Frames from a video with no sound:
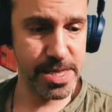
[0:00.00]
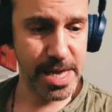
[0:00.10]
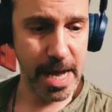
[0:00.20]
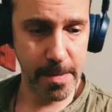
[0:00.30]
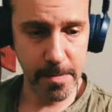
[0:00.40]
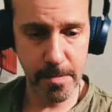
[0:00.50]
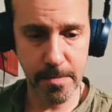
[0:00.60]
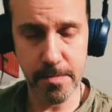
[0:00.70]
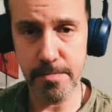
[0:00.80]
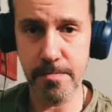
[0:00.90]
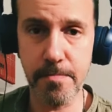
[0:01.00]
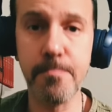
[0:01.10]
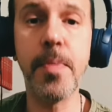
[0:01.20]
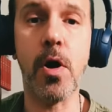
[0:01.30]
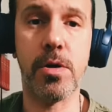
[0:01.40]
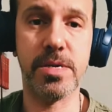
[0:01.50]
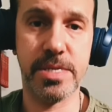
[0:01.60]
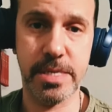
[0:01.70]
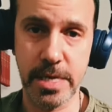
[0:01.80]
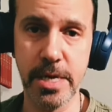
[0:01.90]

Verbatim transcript: that box.